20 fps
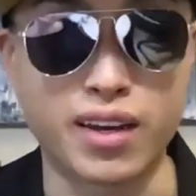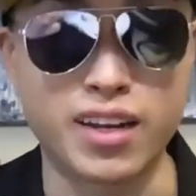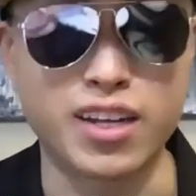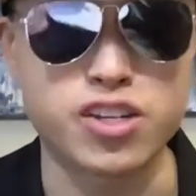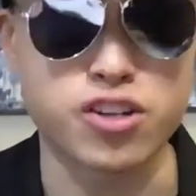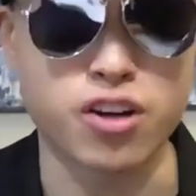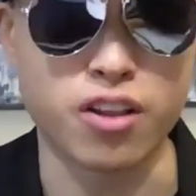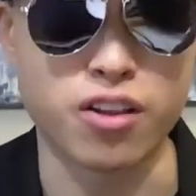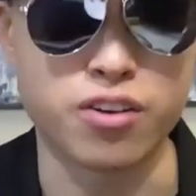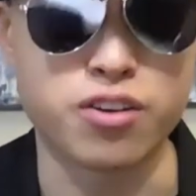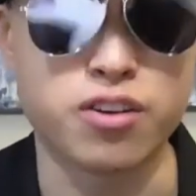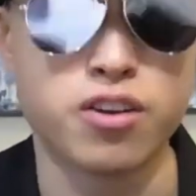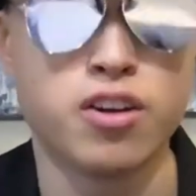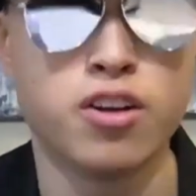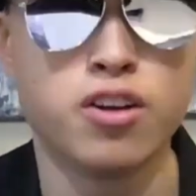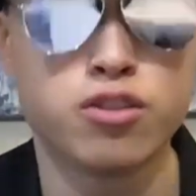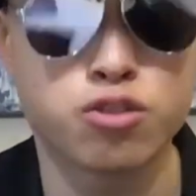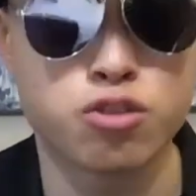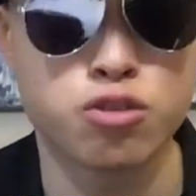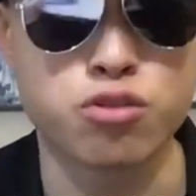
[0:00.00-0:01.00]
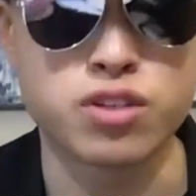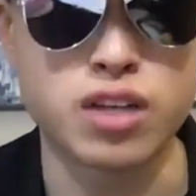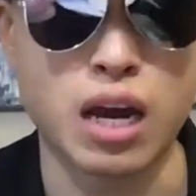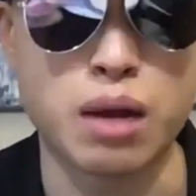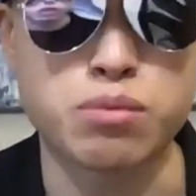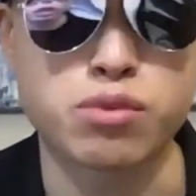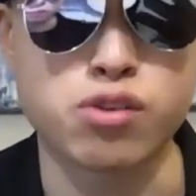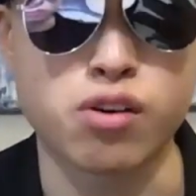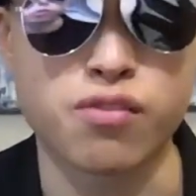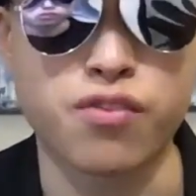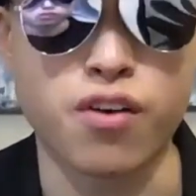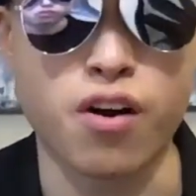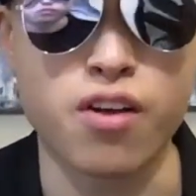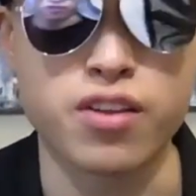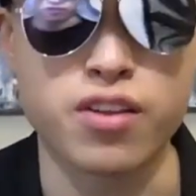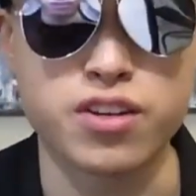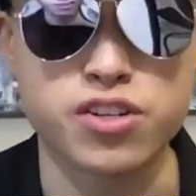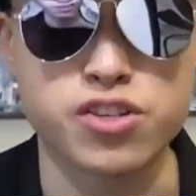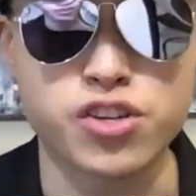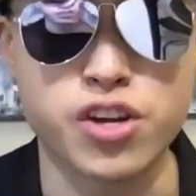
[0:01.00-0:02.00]
each other two times so far
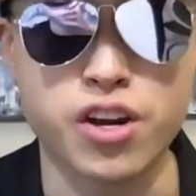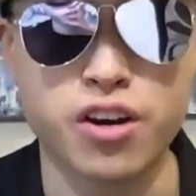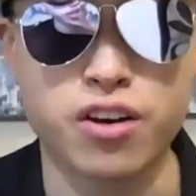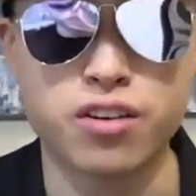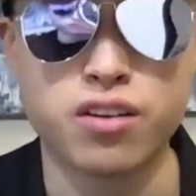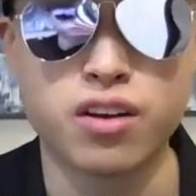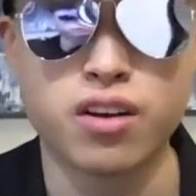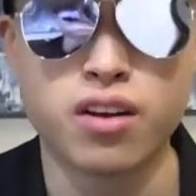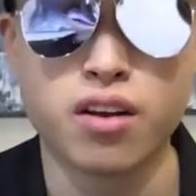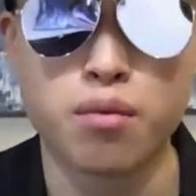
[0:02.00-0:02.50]
this year,